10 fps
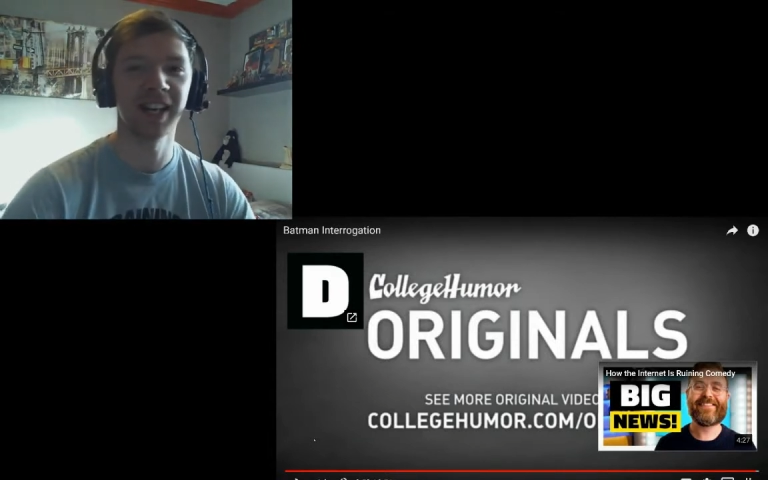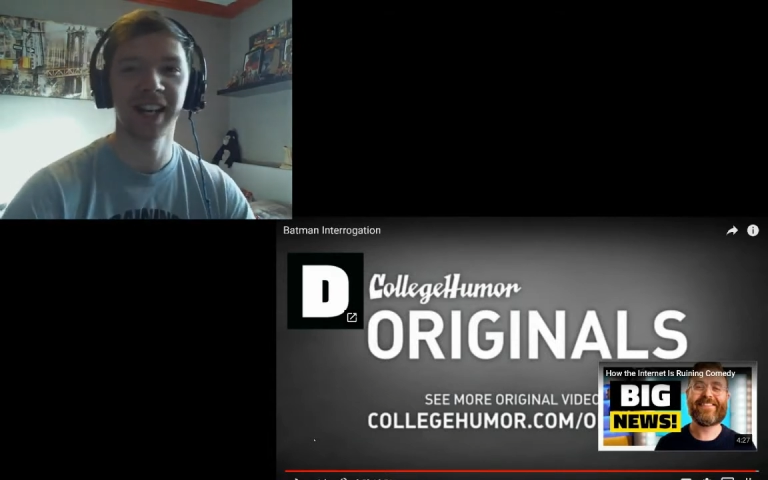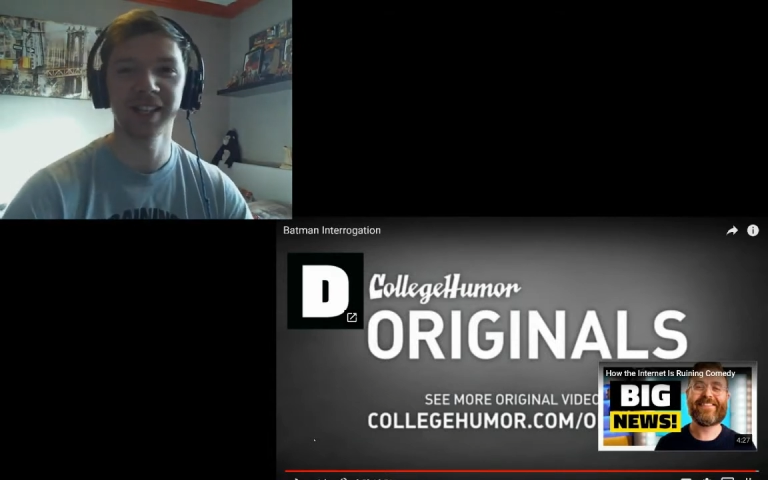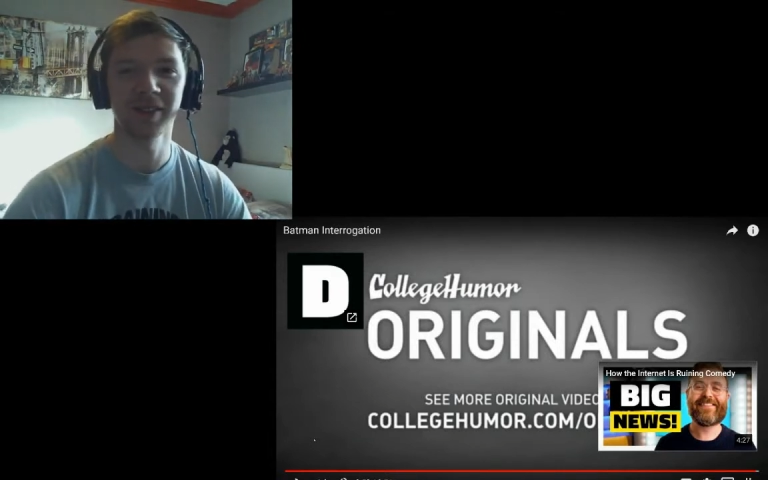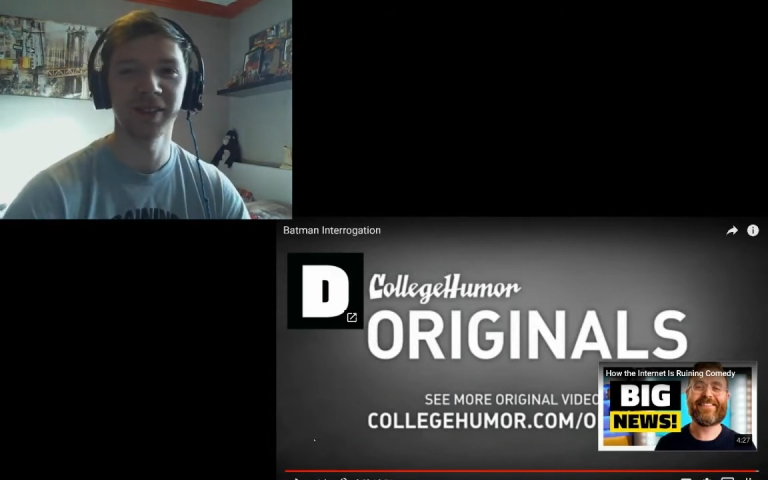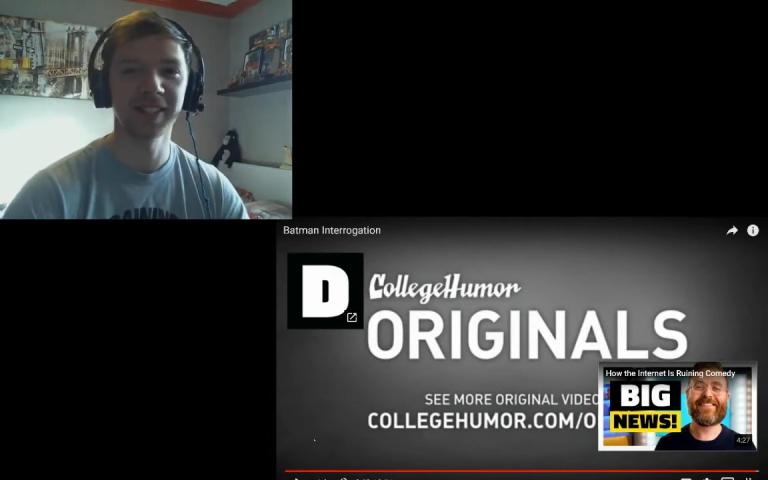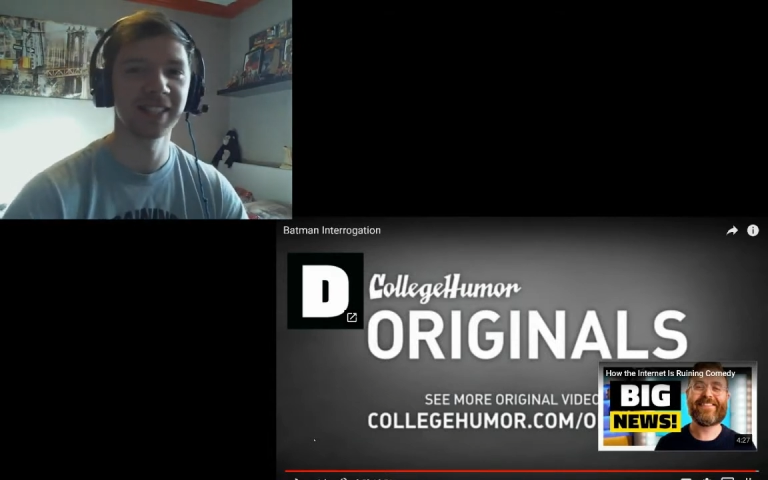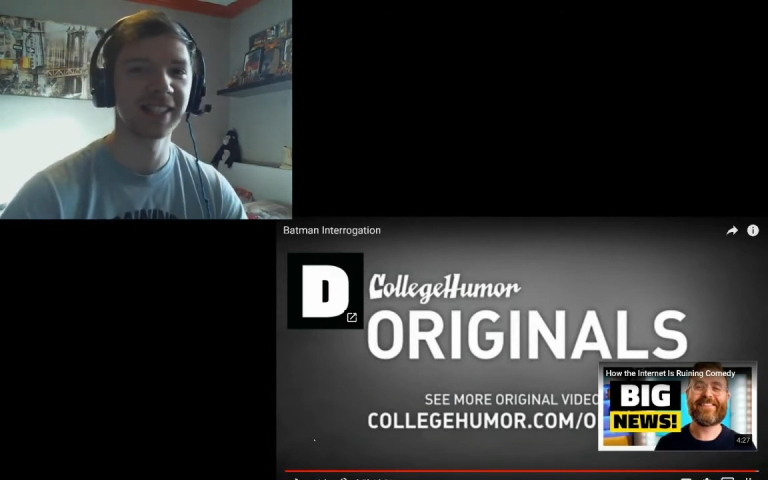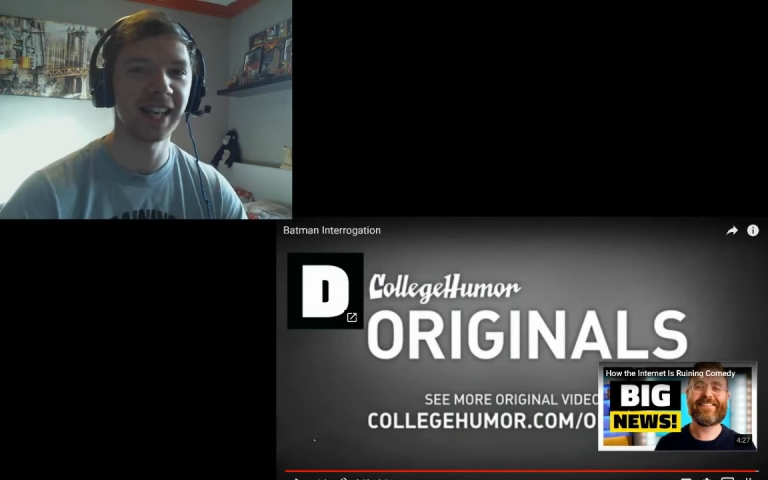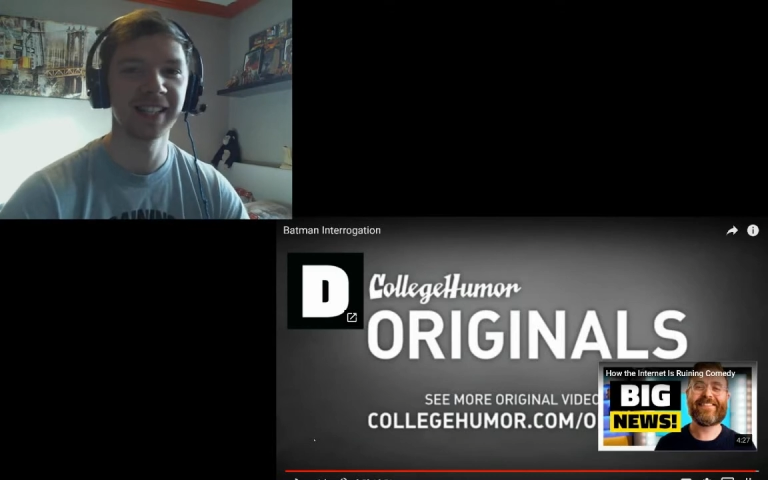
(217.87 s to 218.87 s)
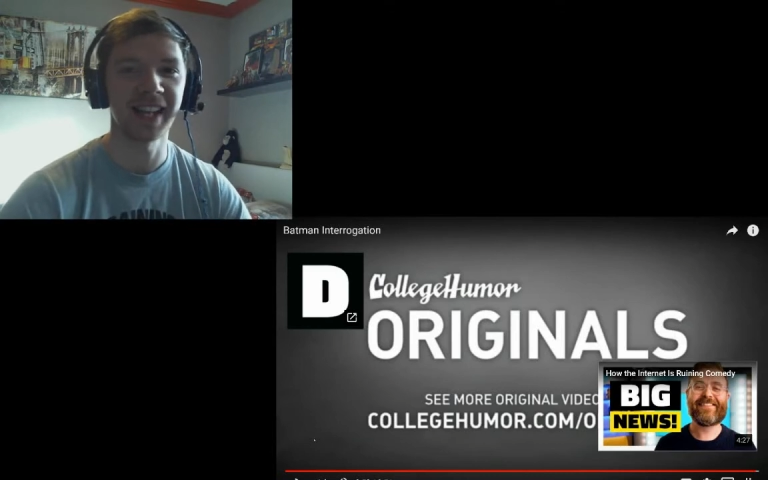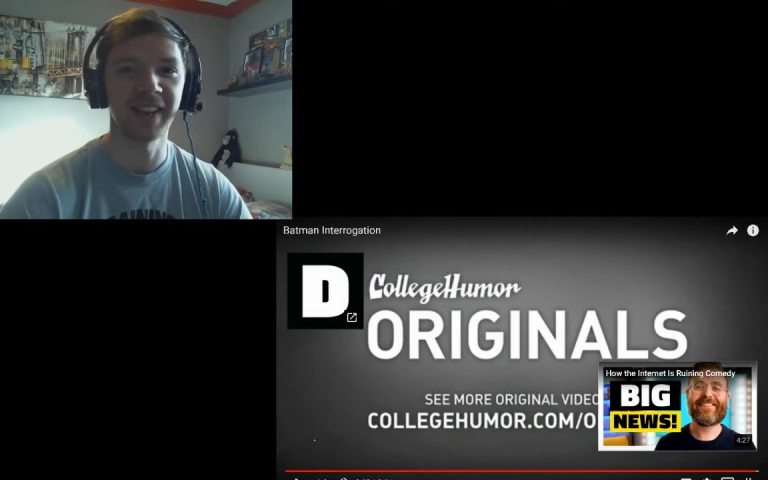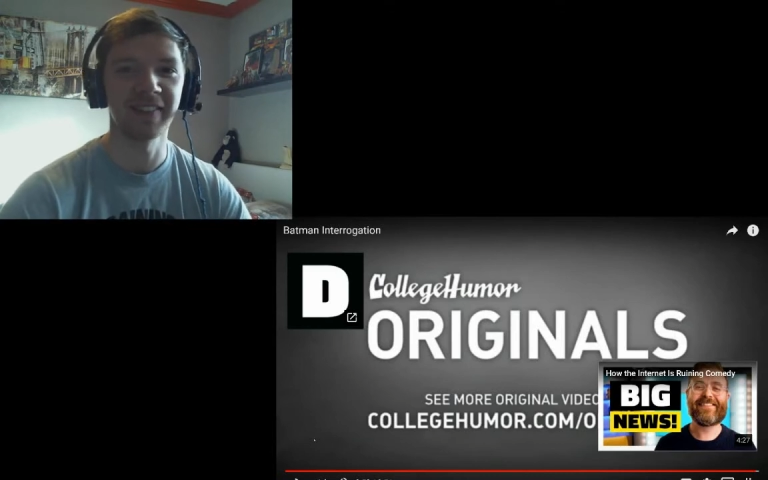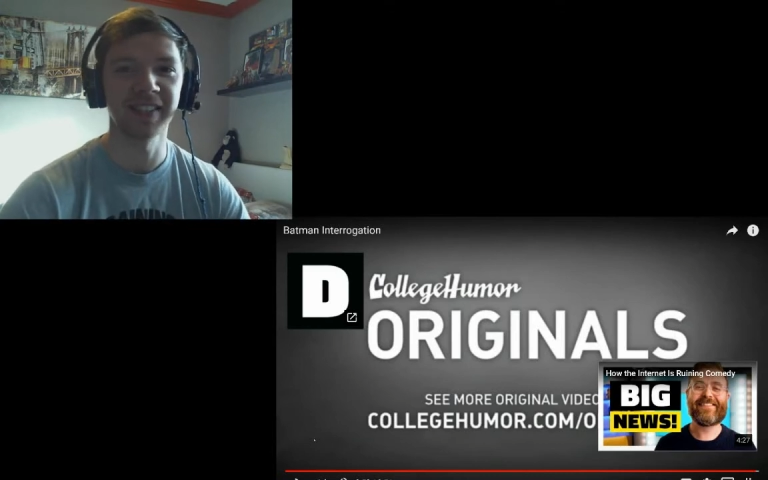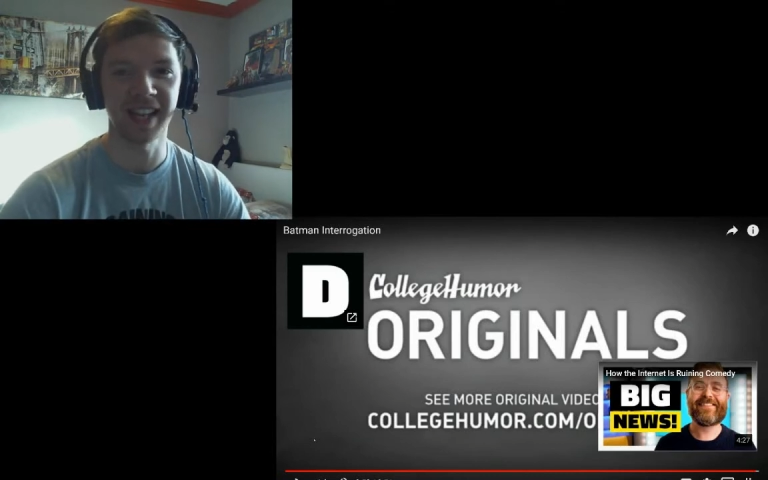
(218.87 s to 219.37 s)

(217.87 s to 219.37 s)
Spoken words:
and as always, stay safe,